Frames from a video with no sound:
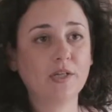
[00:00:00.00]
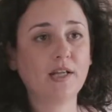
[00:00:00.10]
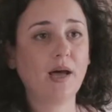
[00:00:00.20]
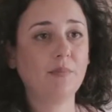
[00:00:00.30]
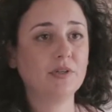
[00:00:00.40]
what
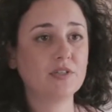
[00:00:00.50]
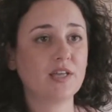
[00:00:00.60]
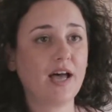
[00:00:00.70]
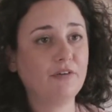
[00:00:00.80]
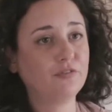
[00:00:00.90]

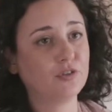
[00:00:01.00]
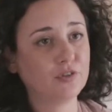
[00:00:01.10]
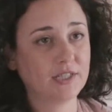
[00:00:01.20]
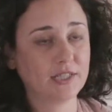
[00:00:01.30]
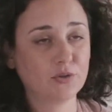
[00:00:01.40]
happens
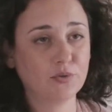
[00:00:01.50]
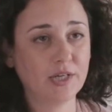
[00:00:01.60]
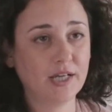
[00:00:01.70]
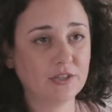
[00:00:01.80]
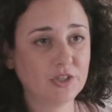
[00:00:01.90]
after the
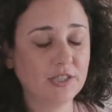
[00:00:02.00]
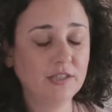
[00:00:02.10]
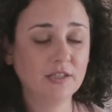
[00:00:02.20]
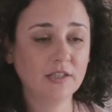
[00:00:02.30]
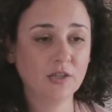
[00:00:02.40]

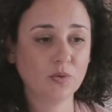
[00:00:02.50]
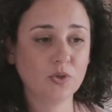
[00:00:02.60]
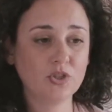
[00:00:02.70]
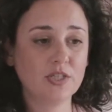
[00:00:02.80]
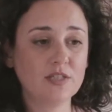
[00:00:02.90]
creation,
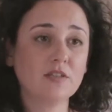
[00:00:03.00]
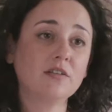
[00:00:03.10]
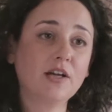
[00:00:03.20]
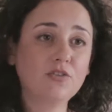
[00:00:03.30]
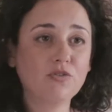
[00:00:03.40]
which is
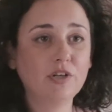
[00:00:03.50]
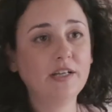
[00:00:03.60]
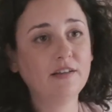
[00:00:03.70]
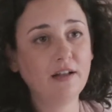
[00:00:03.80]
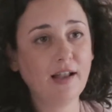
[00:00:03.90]

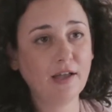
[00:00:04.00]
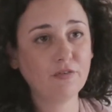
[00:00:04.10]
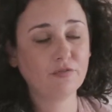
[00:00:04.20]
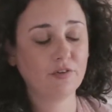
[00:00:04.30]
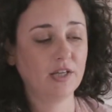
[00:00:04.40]
actually the
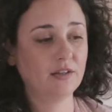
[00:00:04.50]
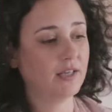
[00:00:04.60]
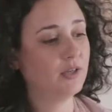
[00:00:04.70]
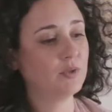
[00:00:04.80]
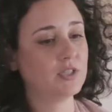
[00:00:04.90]
life. And
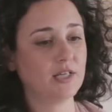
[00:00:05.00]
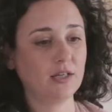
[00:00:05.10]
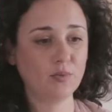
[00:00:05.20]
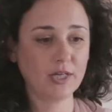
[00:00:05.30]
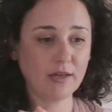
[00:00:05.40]
then we
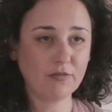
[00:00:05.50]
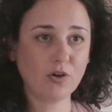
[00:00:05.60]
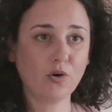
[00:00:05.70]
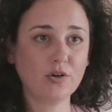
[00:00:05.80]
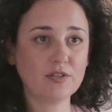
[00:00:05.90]
said we have
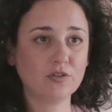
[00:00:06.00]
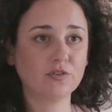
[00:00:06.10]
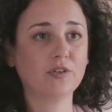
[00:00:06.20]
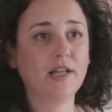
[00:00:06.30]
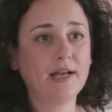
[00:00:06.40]
a
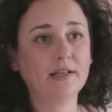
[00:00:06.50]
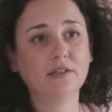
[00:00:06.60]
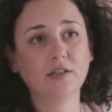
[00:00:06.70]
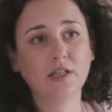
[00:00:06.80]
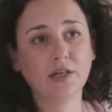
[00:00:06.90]
horizontal
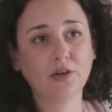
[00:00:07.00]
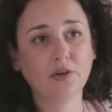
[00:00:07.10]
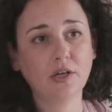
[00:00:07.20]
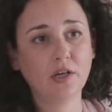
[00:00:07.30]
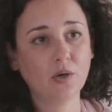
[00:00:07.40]
line
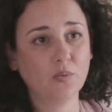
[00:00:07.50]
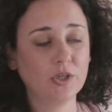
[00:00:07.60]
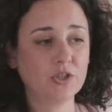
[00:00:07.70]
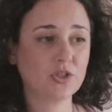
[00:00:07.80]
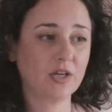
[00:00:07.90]
here,
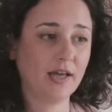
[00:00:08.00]
which